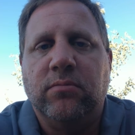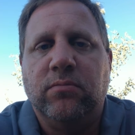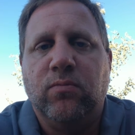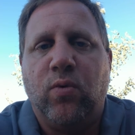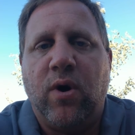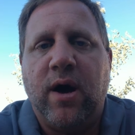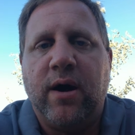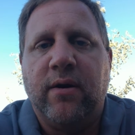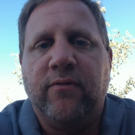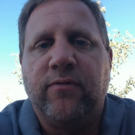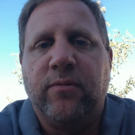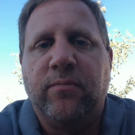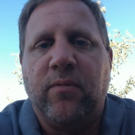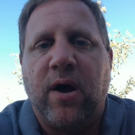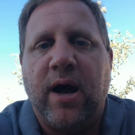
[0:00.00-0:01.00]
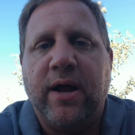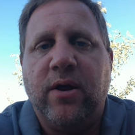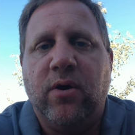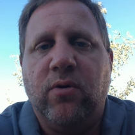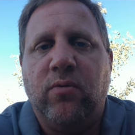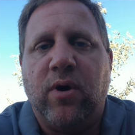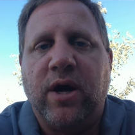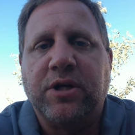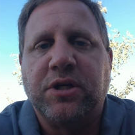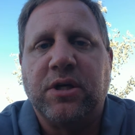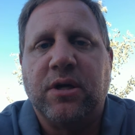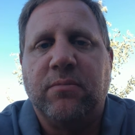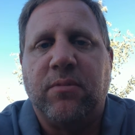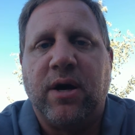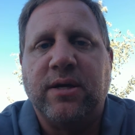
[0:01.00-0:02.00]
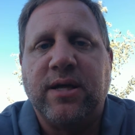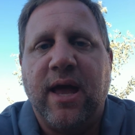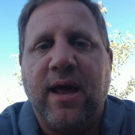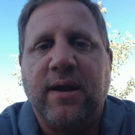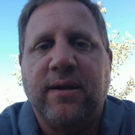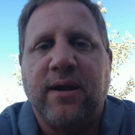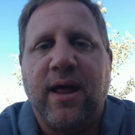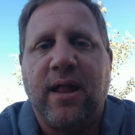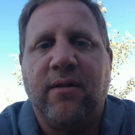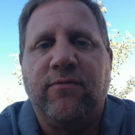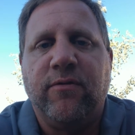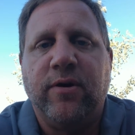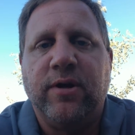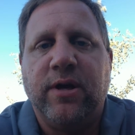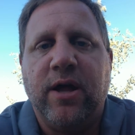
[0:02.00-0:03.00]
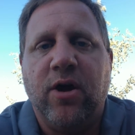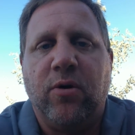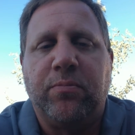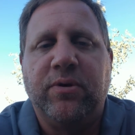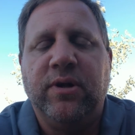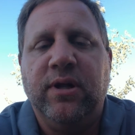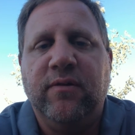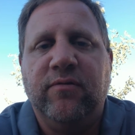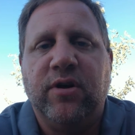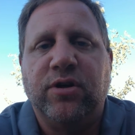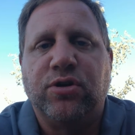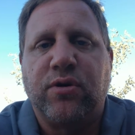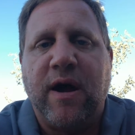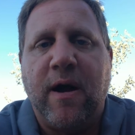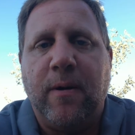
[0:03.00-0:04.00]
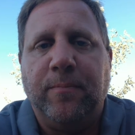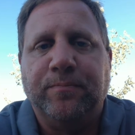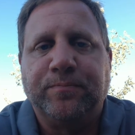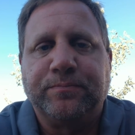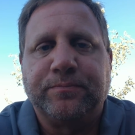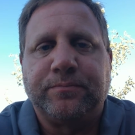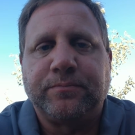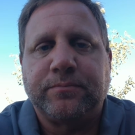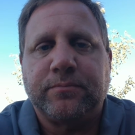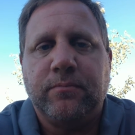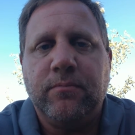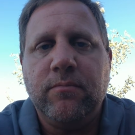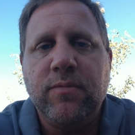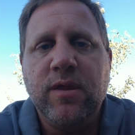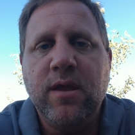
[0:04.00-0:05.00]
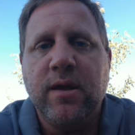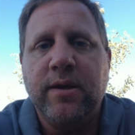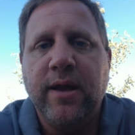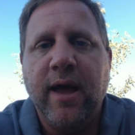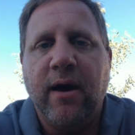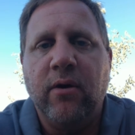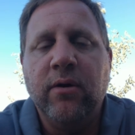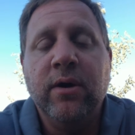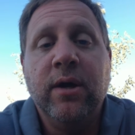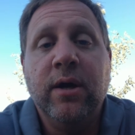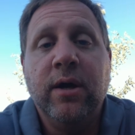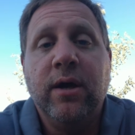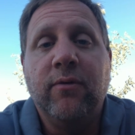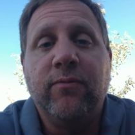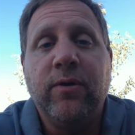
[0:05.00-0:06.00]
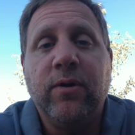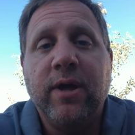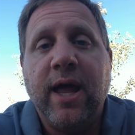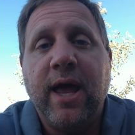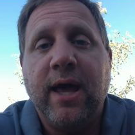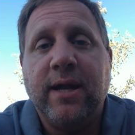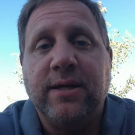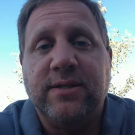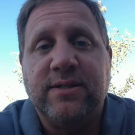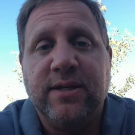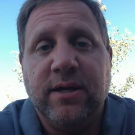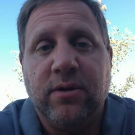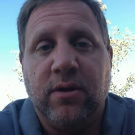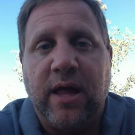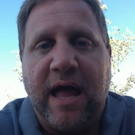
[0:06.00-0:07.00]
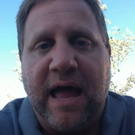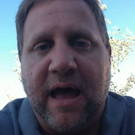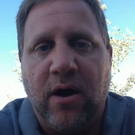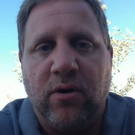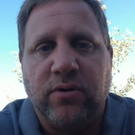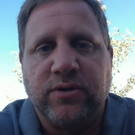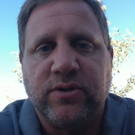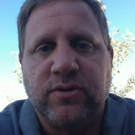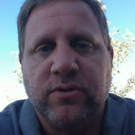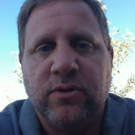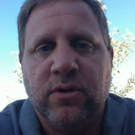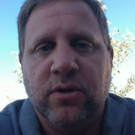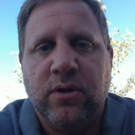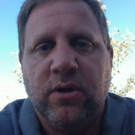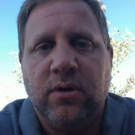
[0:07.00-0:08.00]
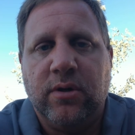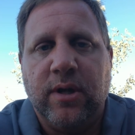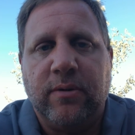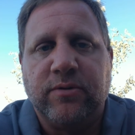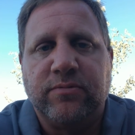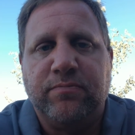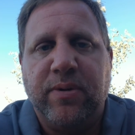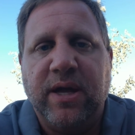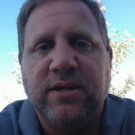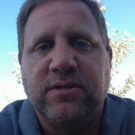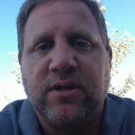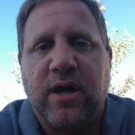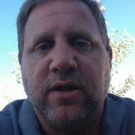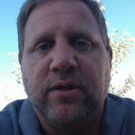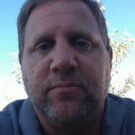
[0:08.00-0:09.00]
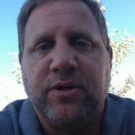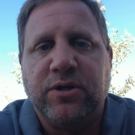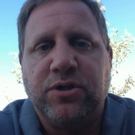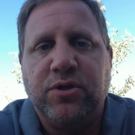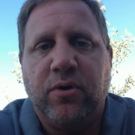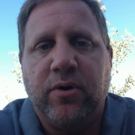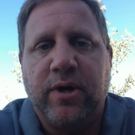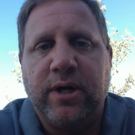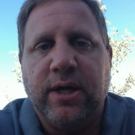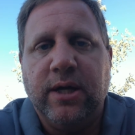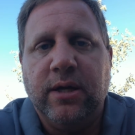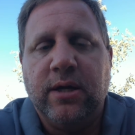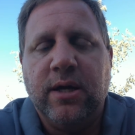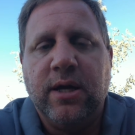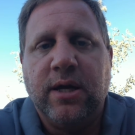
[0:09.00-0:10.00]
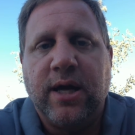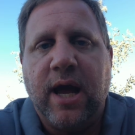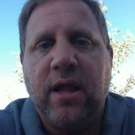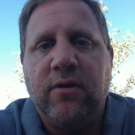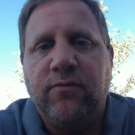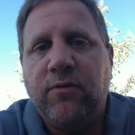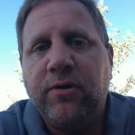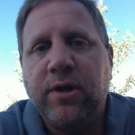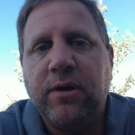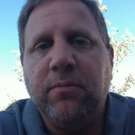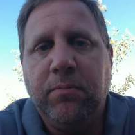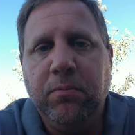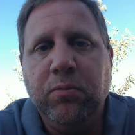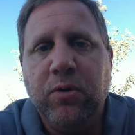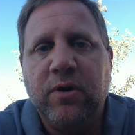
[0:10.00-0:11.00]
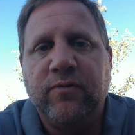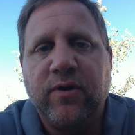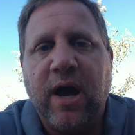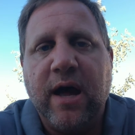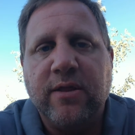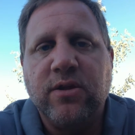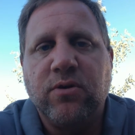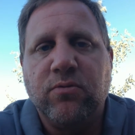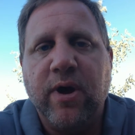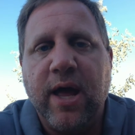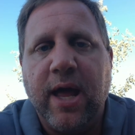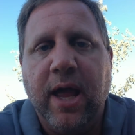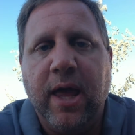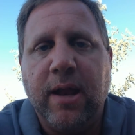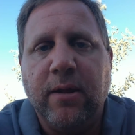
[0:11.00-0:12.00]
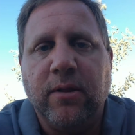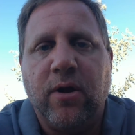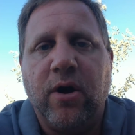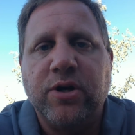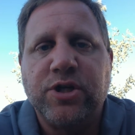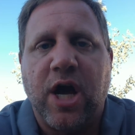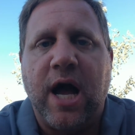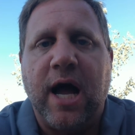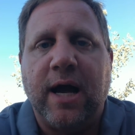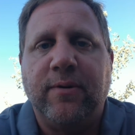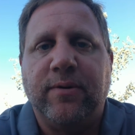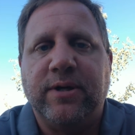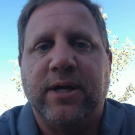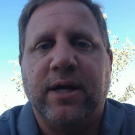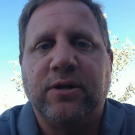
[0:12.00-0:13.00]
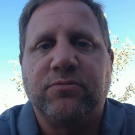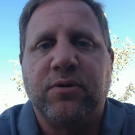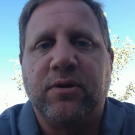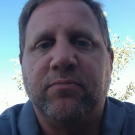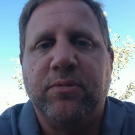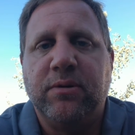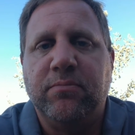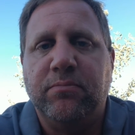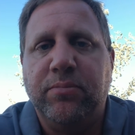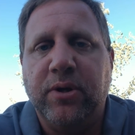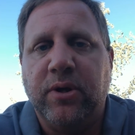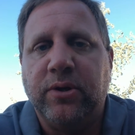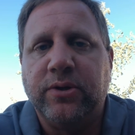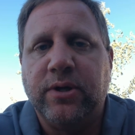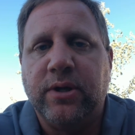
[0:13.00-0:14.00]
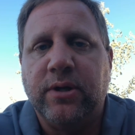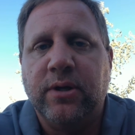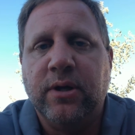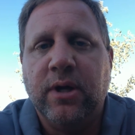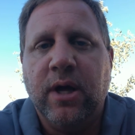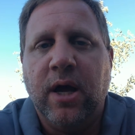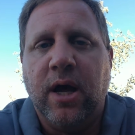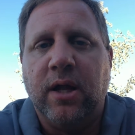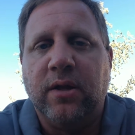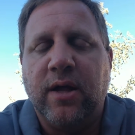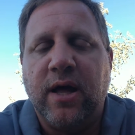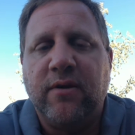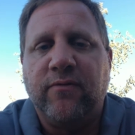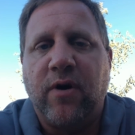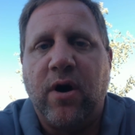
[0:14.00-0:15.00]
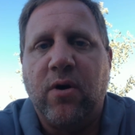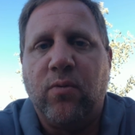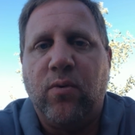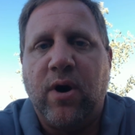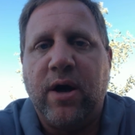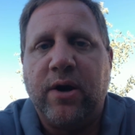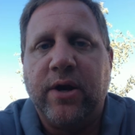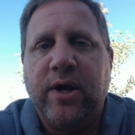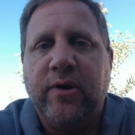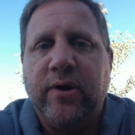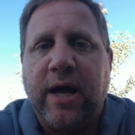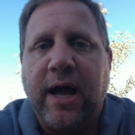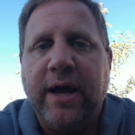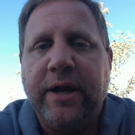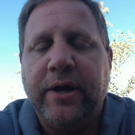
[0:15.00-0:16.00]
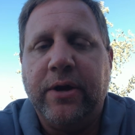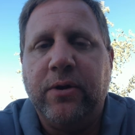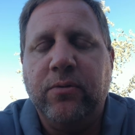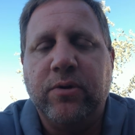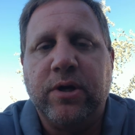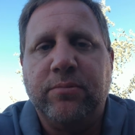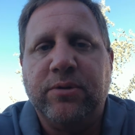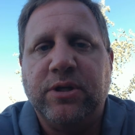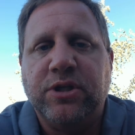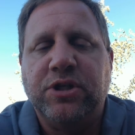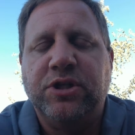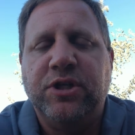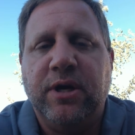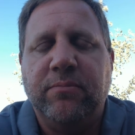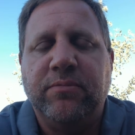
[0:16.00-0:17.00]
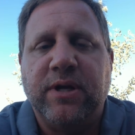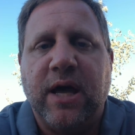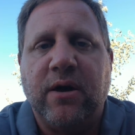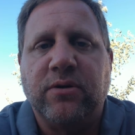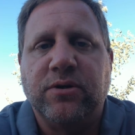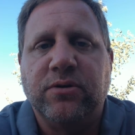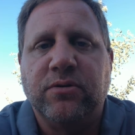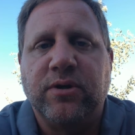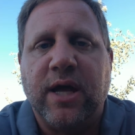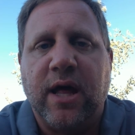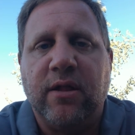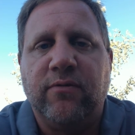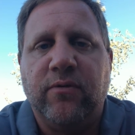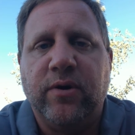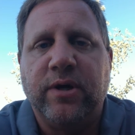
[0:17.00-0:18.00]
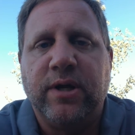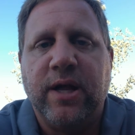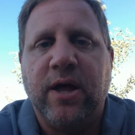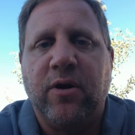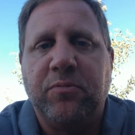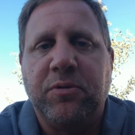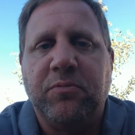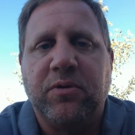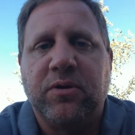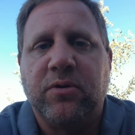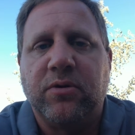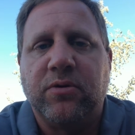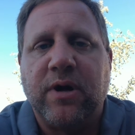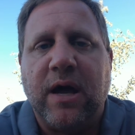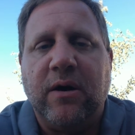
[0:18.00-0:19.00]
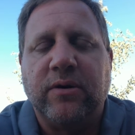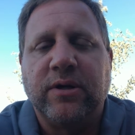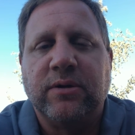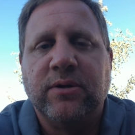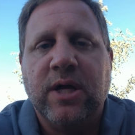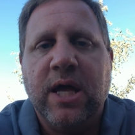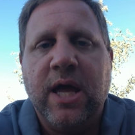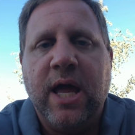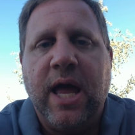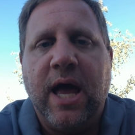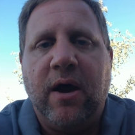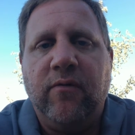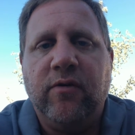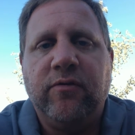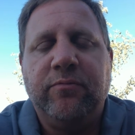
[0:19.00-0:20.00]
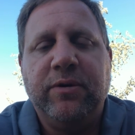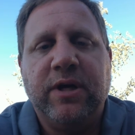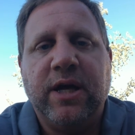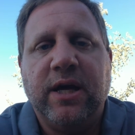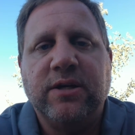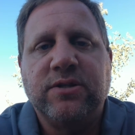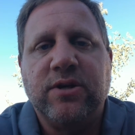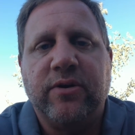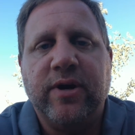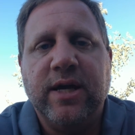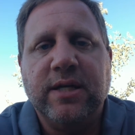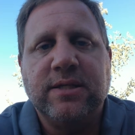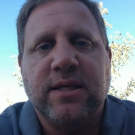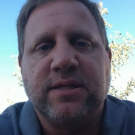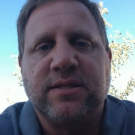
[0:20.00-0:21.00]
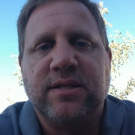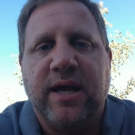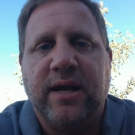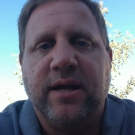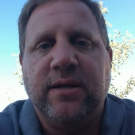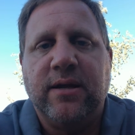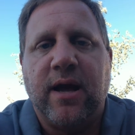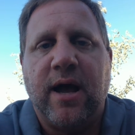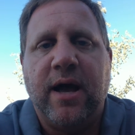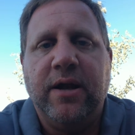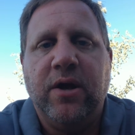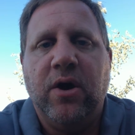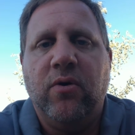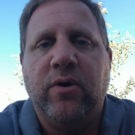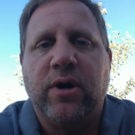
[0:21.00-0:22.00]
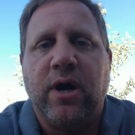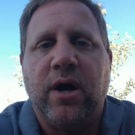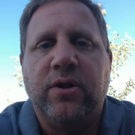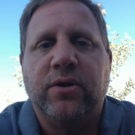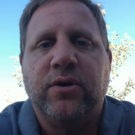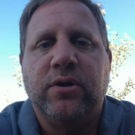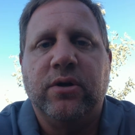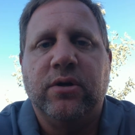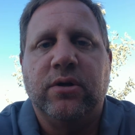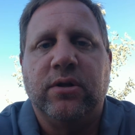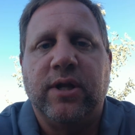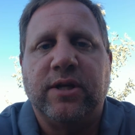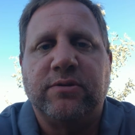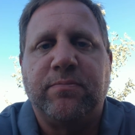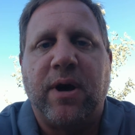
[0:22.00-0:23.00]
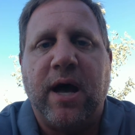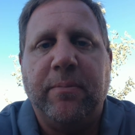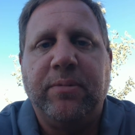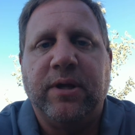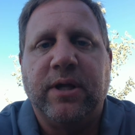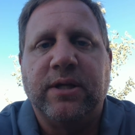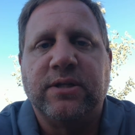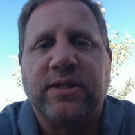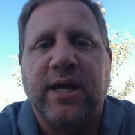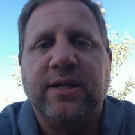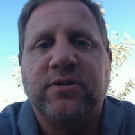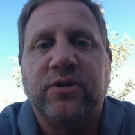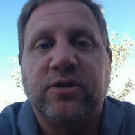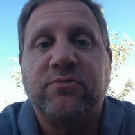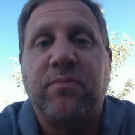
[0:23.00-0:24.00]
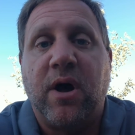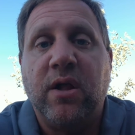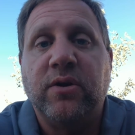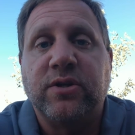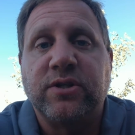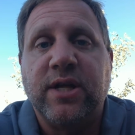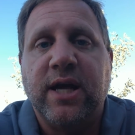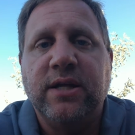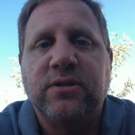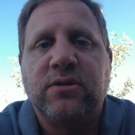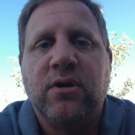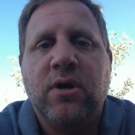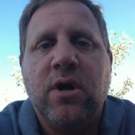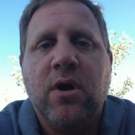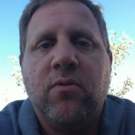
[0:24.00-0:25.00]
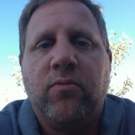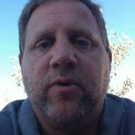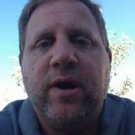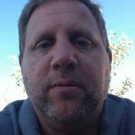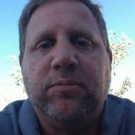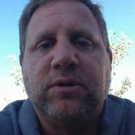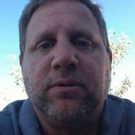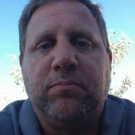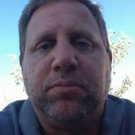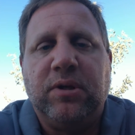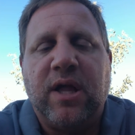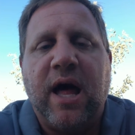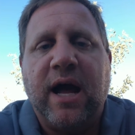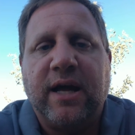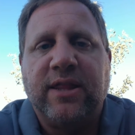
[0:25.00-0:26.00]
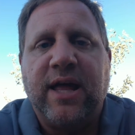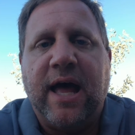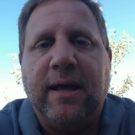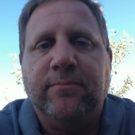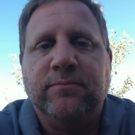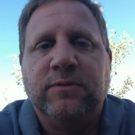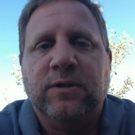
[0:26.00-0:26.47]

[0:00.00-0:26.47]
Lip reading: water from Idaho, Washington, Montana to California to help relieve their drought. Now, if we only had a single house that was based on the majority, California would have gotten their way, and a large aqueducts would have been built, and a lot of our water here in Idaho would have been shipped down to California to help them with their drought. However, because there is a Senate, Idaho and other less populated states or smaller states were able to block that.